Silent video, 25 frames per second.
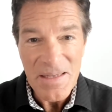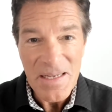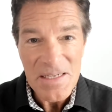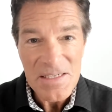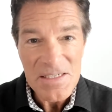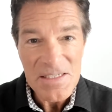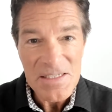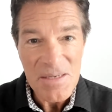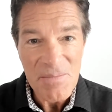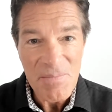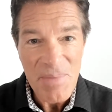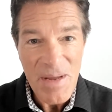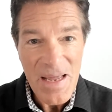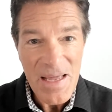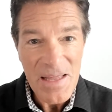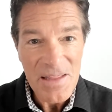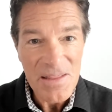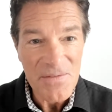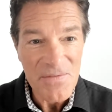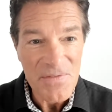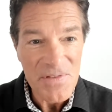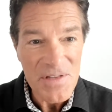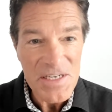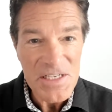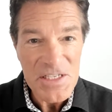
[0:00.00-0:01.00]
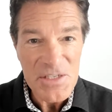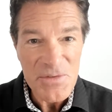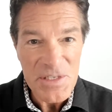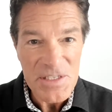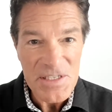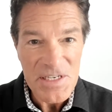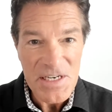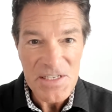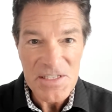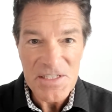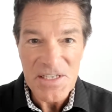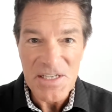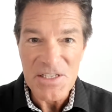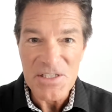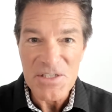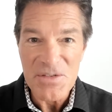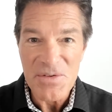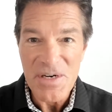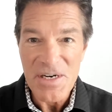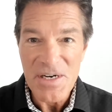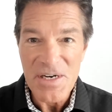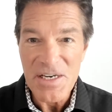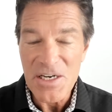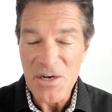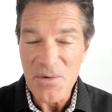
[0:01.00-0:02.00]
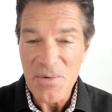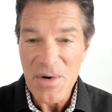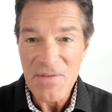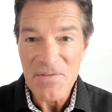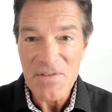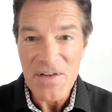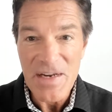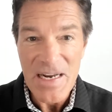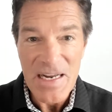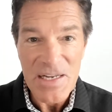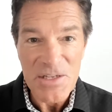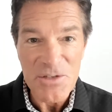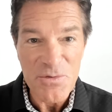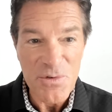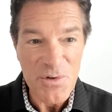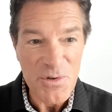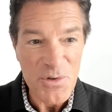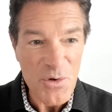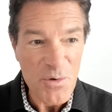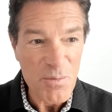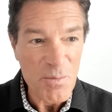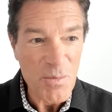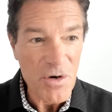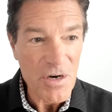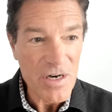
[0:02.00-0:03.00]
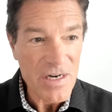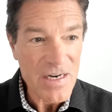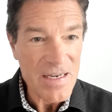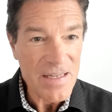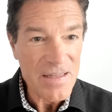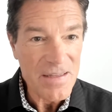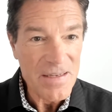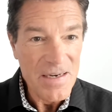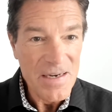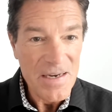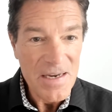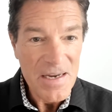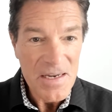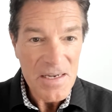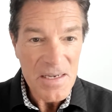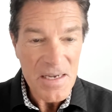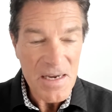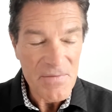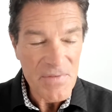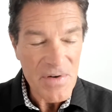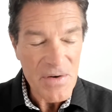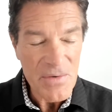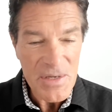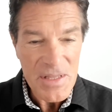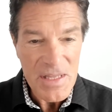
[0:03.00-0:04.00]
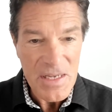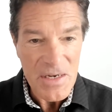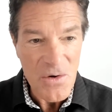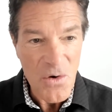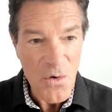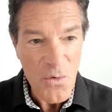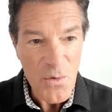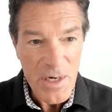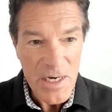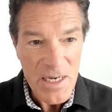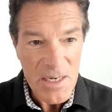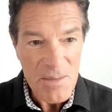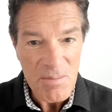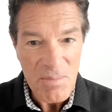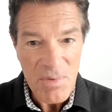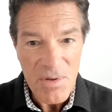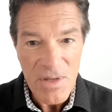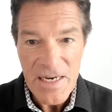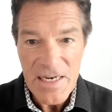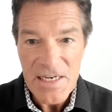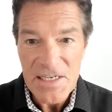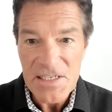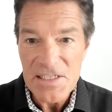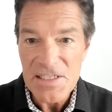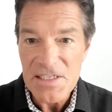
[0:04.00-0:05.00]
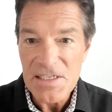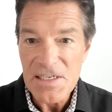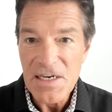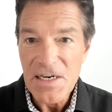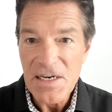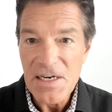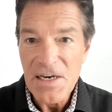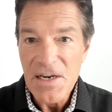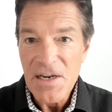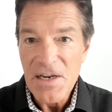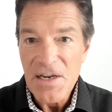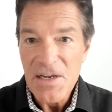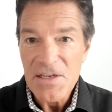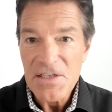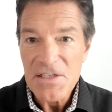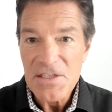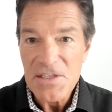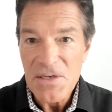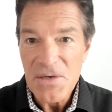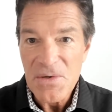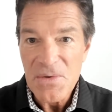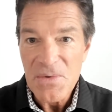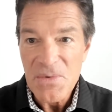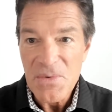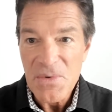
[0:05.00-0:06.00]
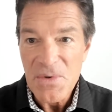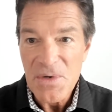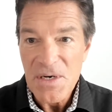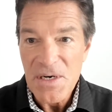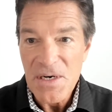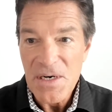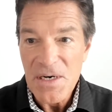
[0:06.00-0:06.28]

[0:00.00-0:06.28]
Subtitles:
That's the path of least resistance, right? You don't have to enter a new market. You have everything already in place. So,